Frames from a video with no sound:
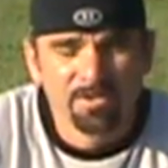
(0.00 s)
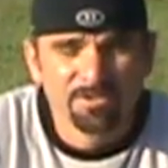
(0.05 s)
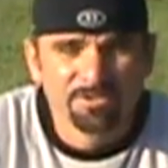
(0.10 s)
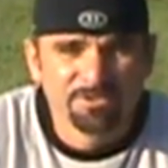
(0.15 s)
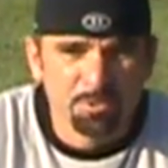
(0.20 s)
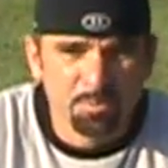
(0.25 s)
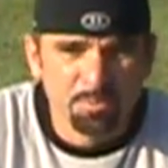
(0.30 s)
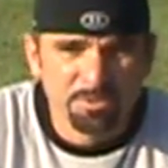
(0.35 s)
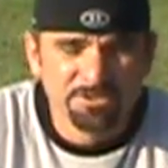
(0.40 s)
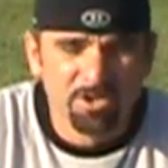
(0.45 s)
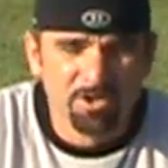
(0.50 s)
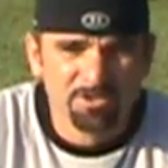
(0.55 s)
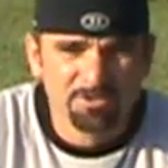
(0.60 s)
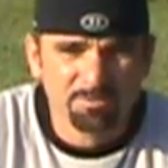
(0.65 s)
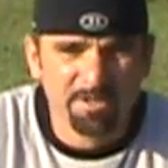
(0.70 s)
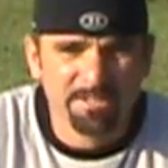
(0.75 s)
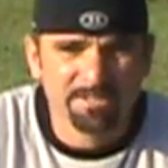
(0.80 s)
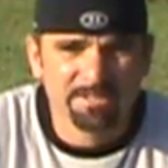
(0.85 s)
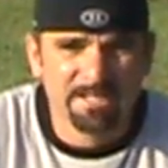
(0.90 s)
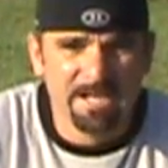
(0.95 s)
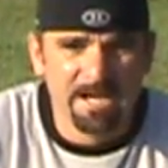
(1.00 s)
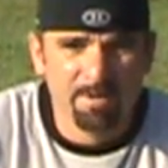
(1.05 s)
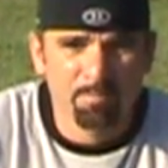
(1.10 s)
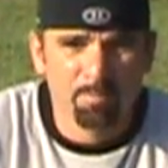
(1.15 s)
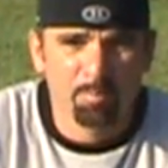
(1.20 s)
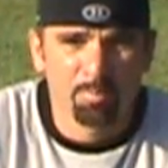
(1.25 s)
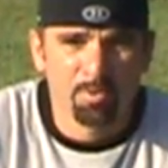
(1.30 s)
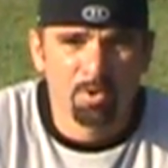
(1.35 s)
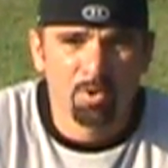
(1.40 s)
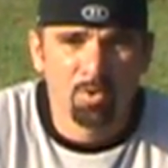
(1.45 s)
So we talked about the
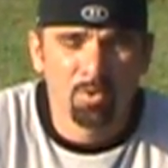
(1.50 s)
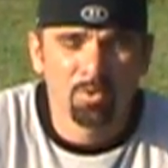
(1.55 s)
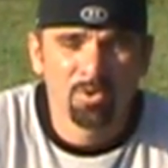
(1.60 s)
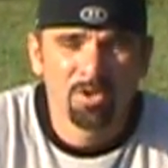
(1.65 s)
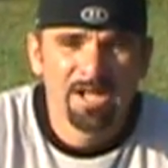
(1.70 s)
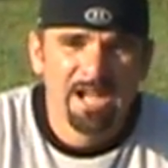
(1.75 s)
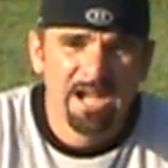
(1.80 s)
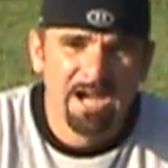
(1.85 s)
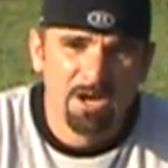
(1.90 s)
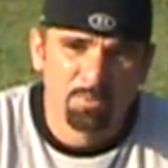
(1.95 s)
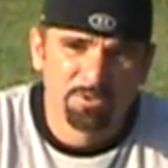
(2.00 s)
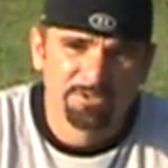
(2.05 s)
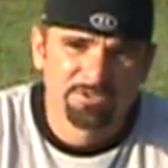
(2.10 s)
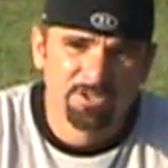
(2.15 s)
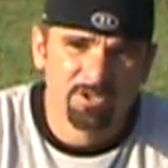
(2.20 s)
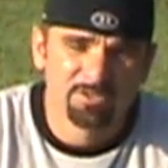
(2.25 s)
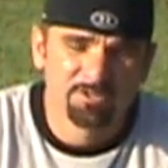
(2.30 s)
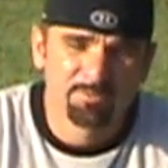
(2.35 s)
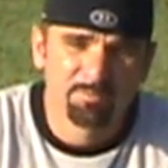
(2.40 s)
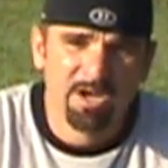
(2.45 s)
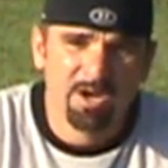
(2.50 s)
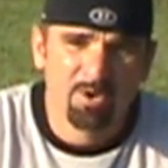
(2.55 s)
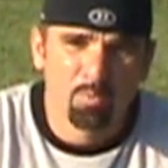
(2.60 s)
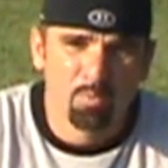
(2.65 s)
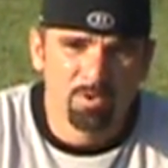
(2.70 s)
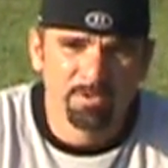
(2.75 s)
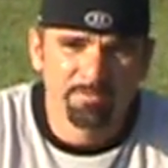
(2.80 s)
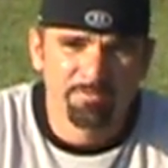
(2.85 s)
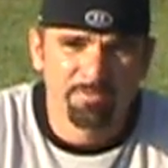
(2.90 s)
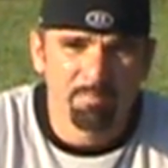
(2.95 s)
camera pole, and we talked about
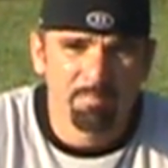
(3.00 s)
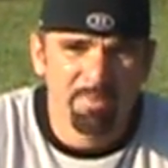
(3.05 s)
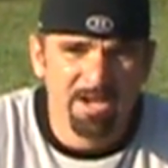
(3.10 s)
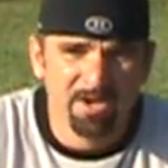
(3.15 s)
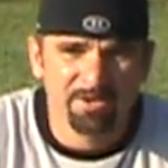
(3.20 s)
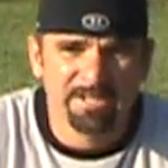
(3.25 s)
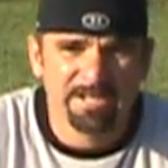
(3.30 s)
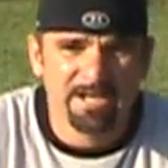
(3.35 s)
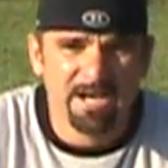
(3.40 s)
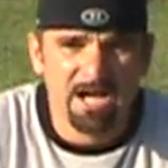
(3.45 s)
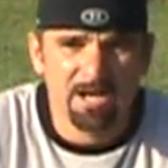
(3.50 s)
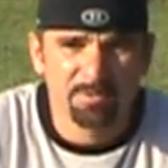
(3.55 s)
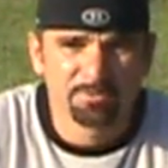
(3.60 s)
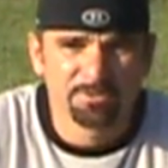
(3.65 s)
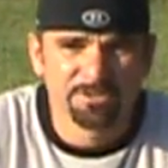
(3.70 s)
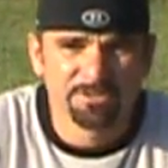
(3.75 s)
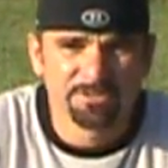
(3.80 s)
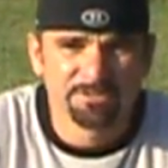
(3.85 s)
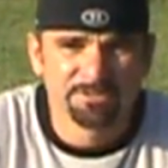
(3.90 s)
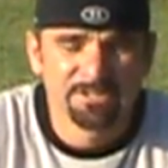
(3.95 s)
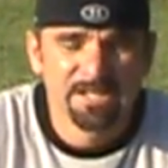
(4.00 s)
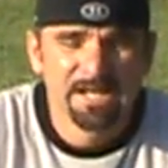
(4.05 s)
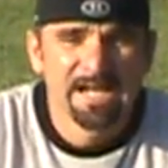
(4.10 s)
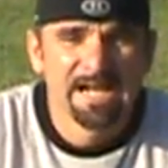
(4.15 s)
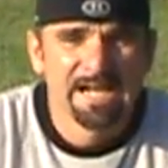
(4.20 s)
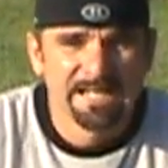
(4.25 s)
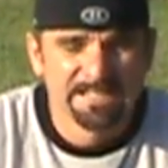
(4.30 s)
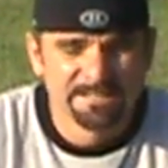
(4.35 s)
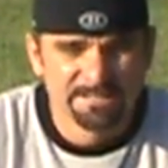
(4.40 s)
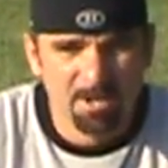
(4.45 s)
one of the mounting options
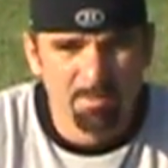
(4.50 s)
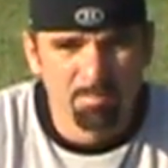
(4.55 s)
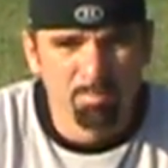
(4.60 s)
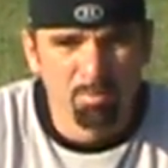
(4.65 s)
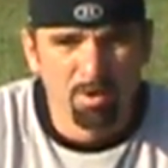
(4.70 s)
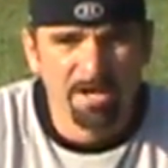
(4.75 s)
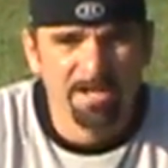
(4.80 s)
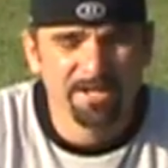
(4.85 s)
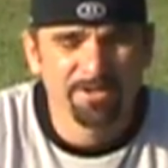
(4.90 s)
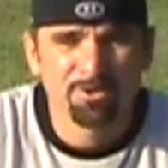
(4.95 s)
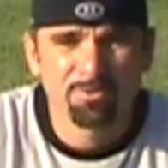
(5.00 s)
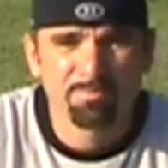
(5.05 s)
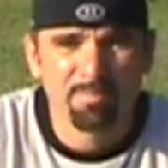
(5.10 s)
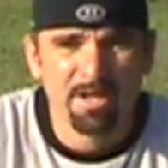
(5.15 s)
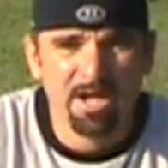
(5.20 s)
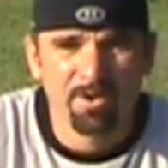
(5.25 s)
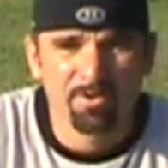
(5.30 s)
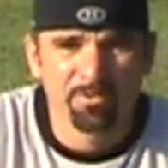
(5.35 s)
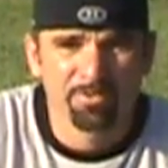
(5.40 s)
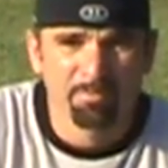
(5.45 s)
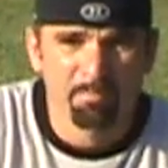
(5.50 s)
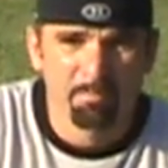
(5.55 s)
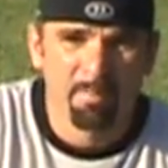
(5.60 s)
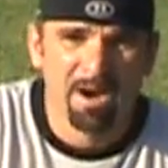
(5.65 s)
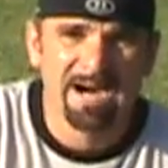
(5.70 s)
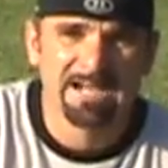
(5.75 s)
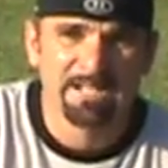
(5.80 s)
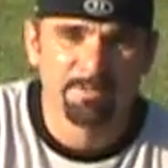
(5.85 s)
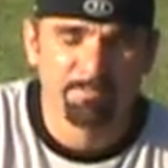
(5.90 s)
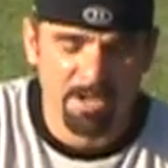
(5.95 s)
is our brand new mount, the
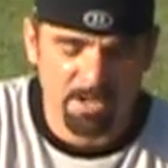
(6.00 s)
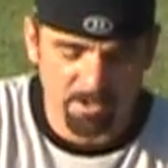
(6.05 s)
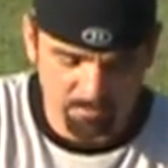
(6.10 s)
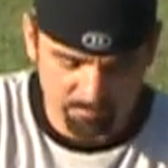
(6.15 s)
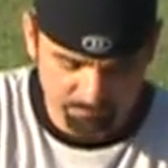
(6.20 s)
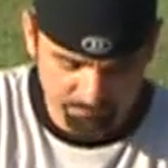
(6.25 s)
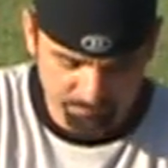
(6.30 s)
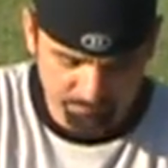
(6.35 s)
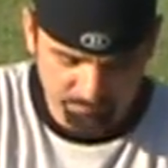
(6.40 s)
MightyMount.